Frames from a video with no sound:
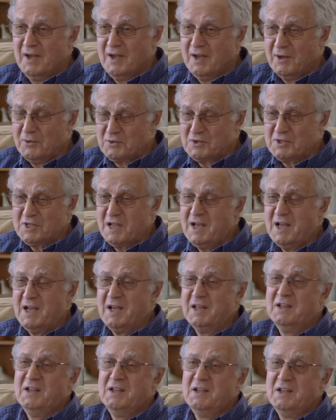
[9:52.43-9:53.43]

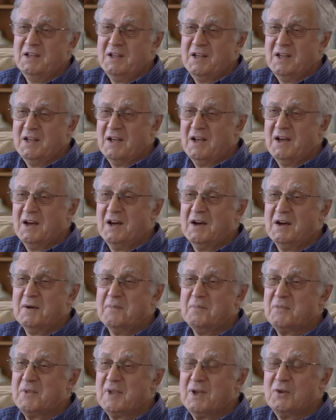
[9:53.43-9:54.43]
outside,
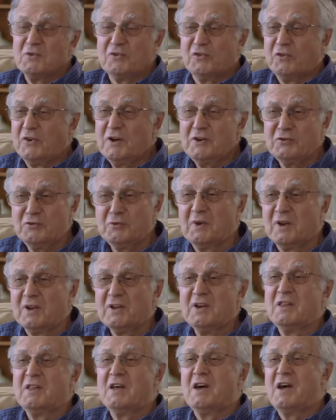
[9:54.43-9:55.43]
um, it was far from
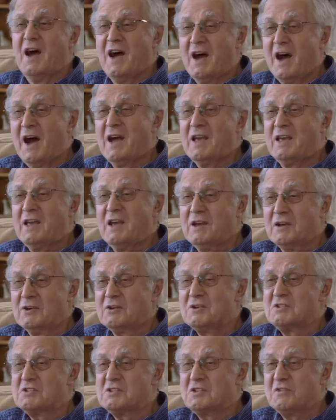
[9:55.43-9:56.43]
clear that ICANN
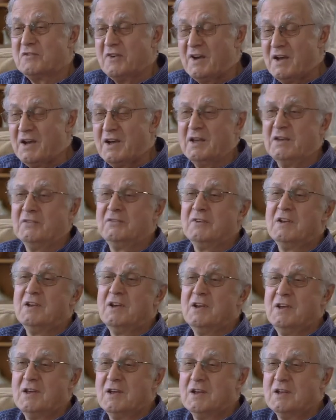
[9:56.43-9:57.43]
could survive
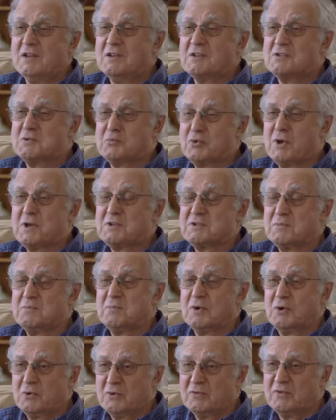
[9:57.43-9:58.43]
in its present
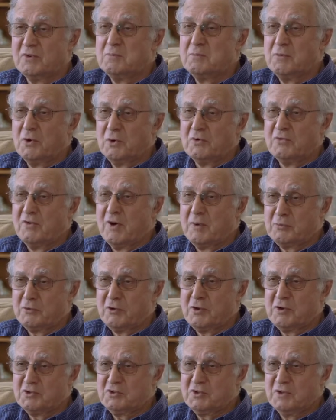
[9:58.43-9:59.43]
mode of, mode of
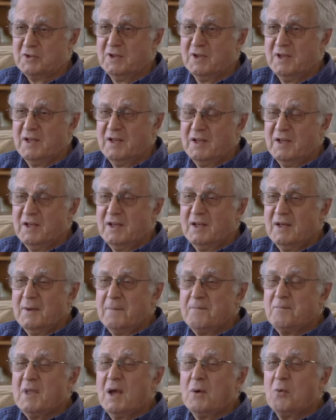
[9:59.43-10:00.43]
operation.
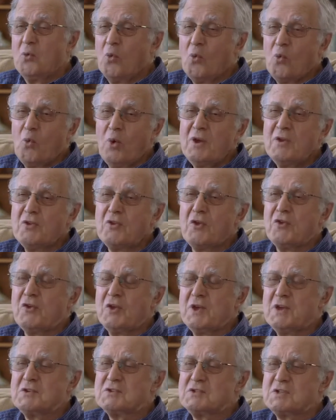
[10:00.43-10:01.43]
One of the
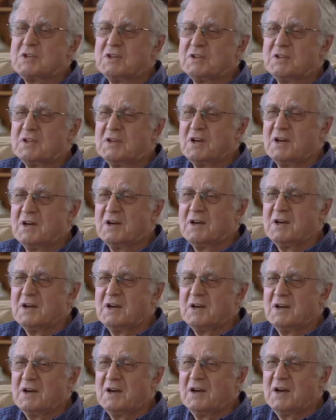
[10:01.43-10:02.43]
things that
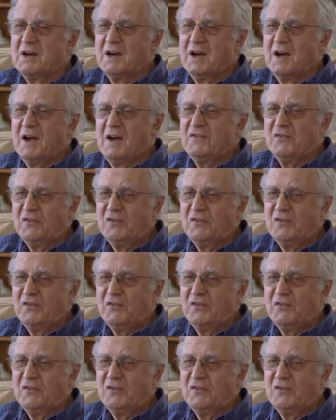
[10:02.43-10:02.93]
I